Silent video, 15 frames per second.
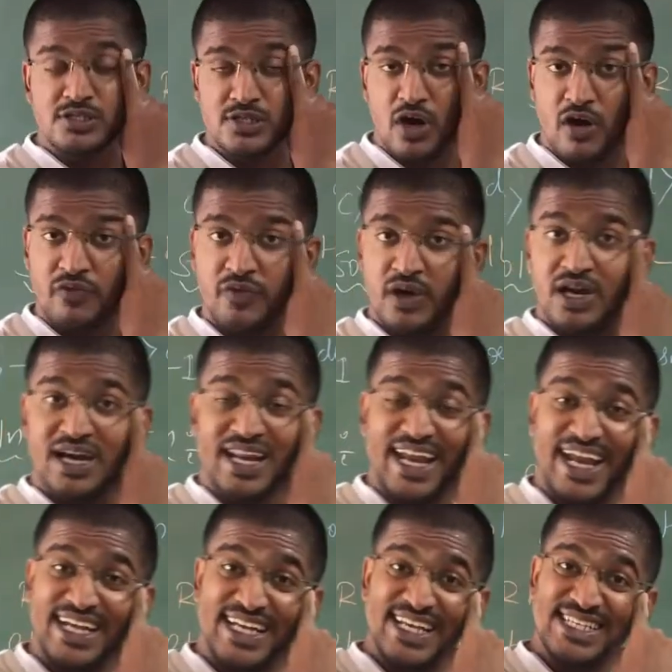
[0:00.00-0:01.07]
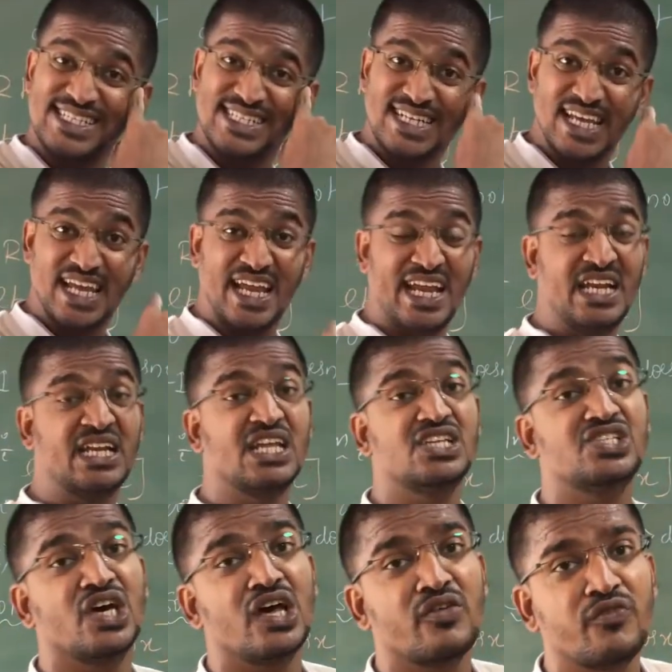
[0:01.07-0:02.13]
of greatest
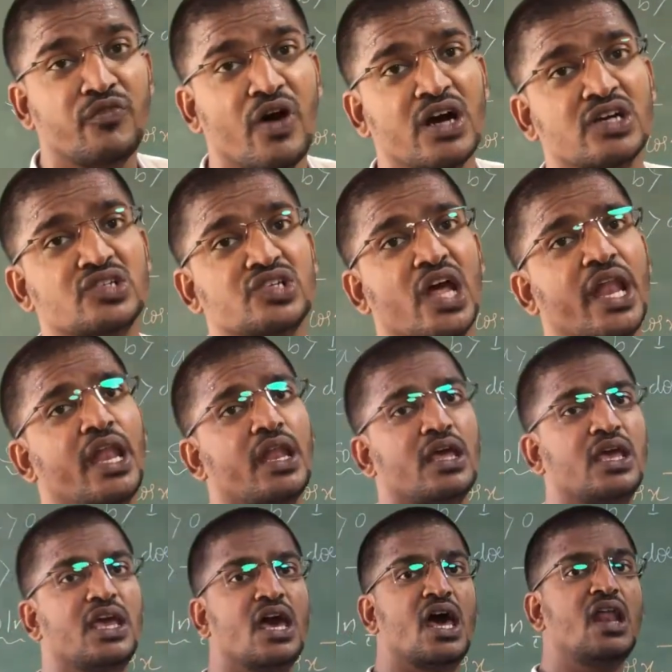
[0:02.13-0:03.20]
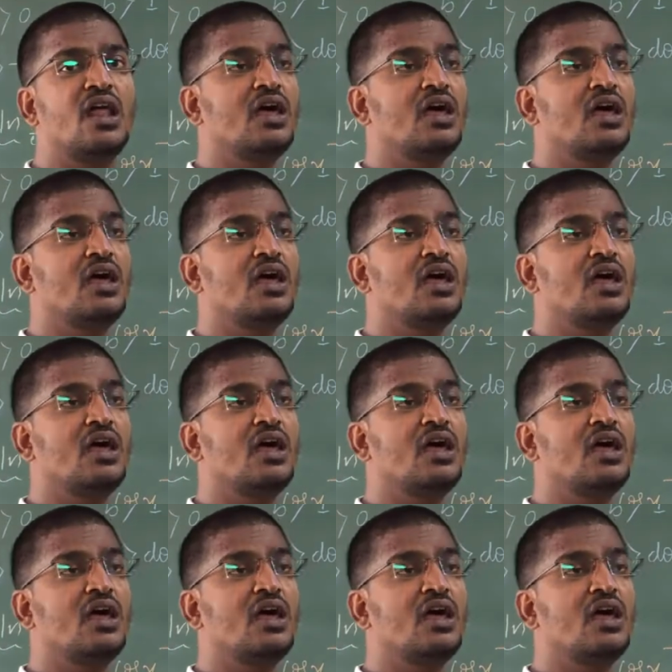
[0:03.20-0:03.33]
integer function. Here